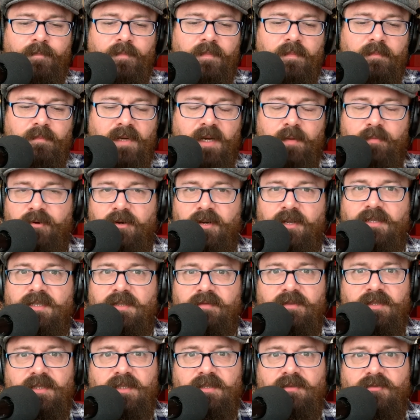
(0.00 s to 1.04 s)
my
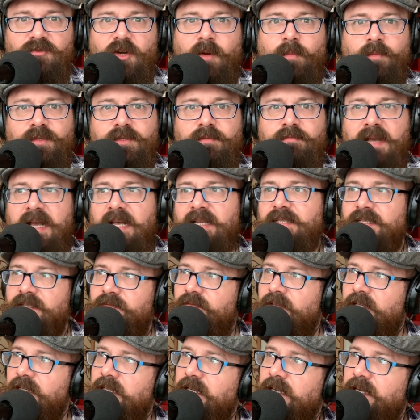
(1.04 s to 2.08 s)
productivity drops
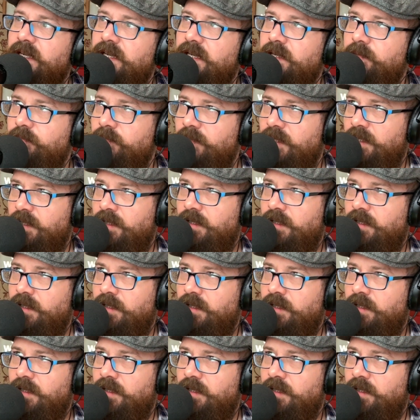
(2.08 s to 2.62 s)
massively, and I'm